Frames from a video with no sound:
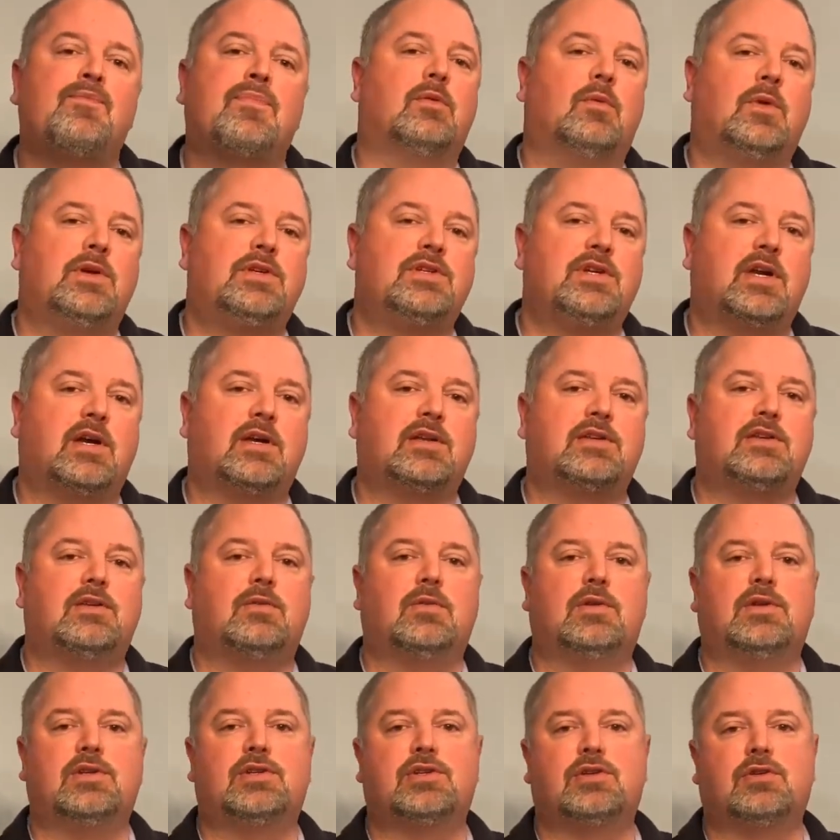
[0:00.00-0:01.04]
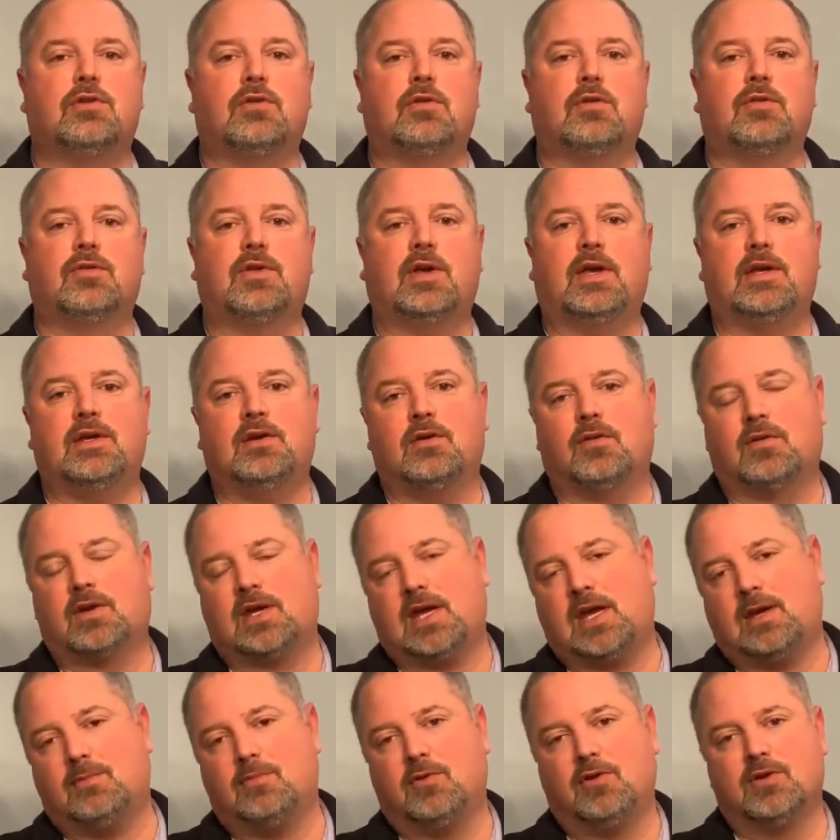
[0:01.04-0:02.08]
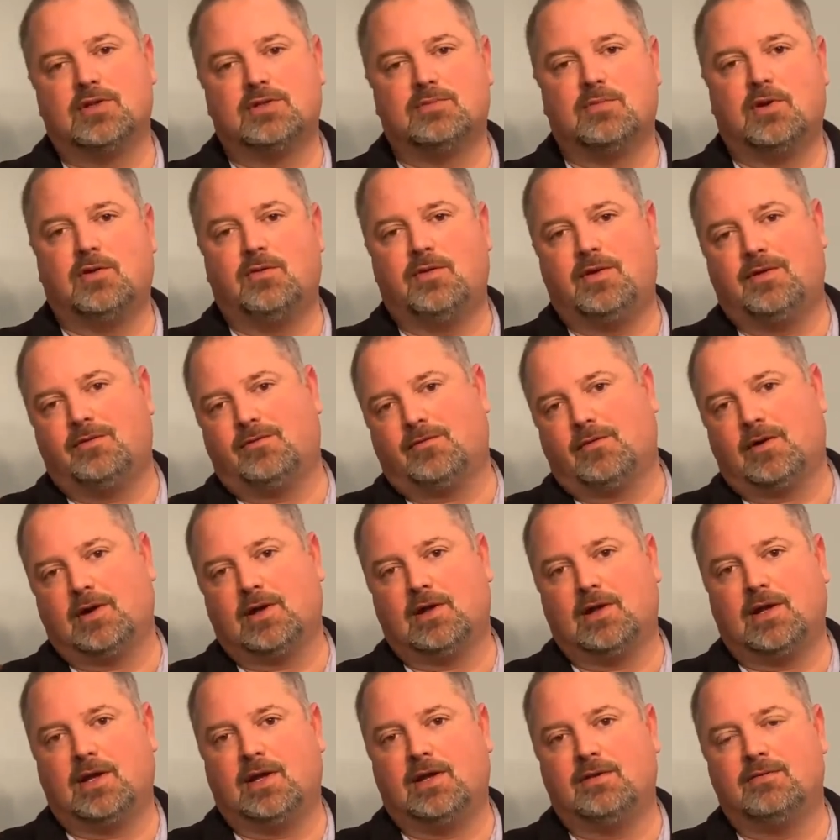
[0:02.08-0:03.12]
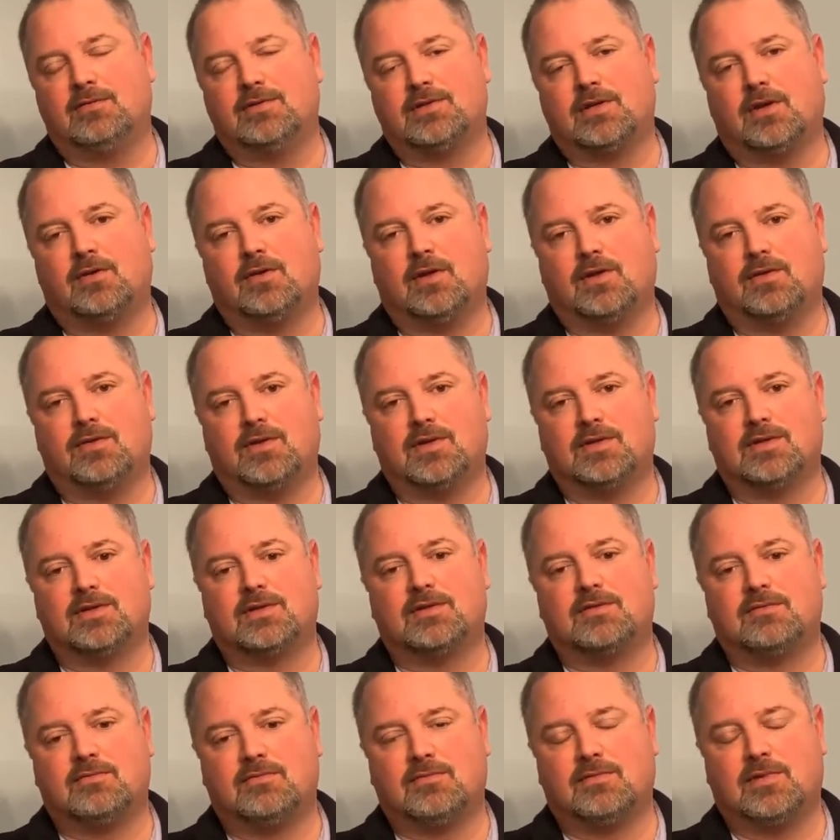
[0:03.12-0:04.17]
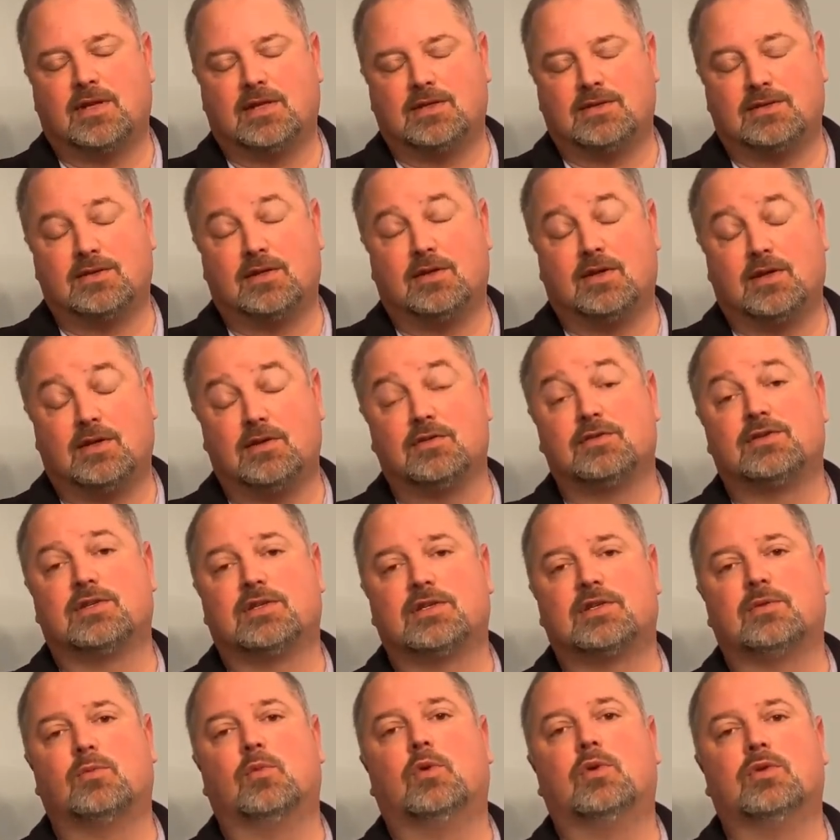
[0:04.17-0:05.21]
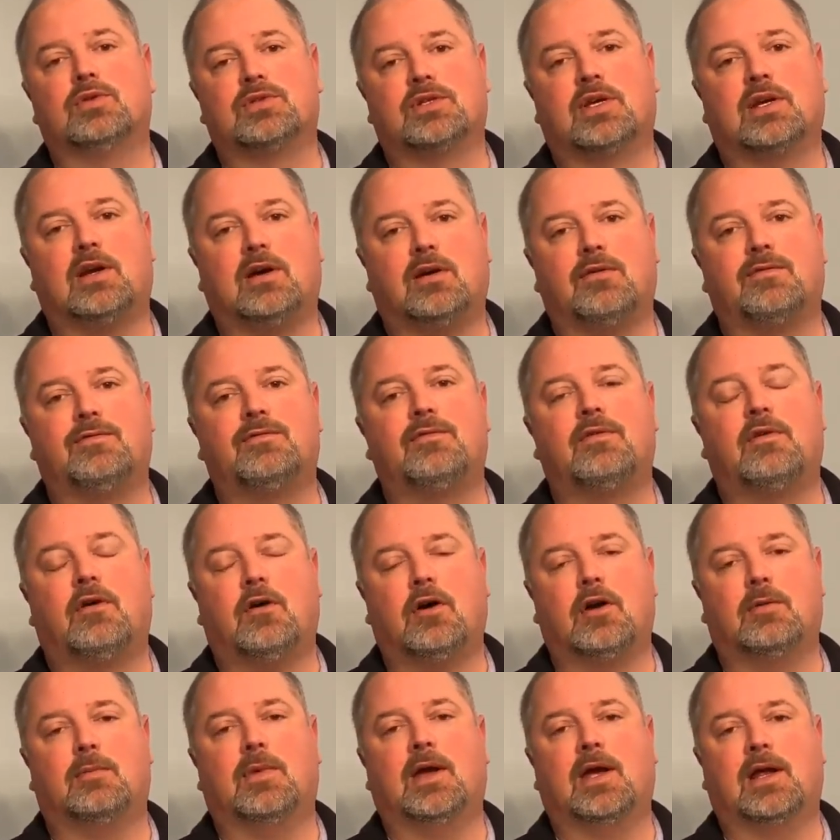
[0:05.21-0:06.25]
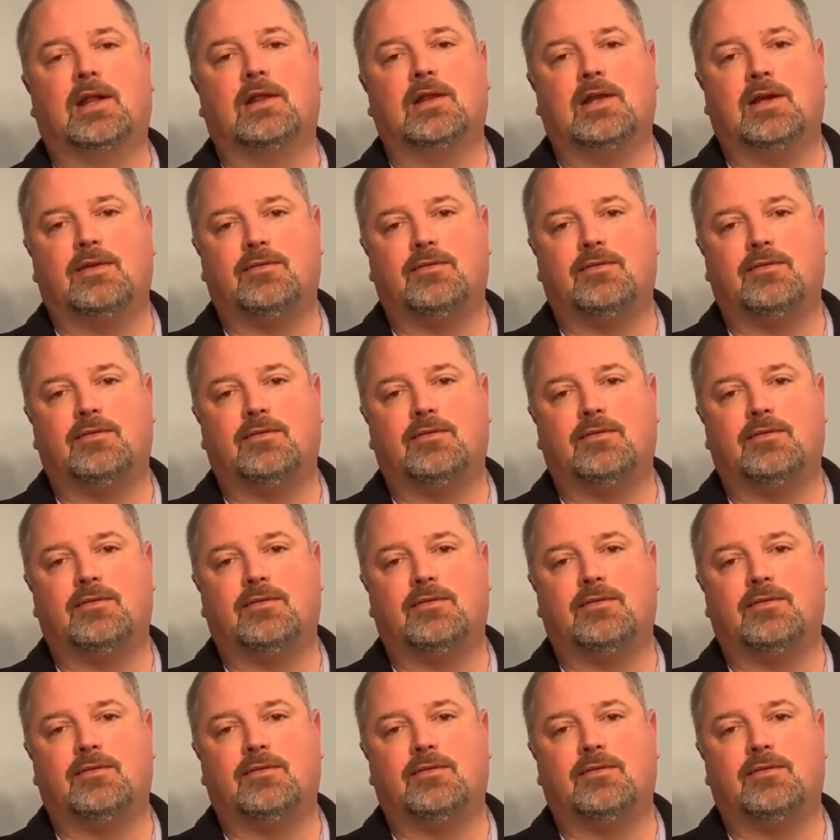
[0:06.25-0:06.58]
We check to ensure that your cable is moving freely so that your system will set off automatically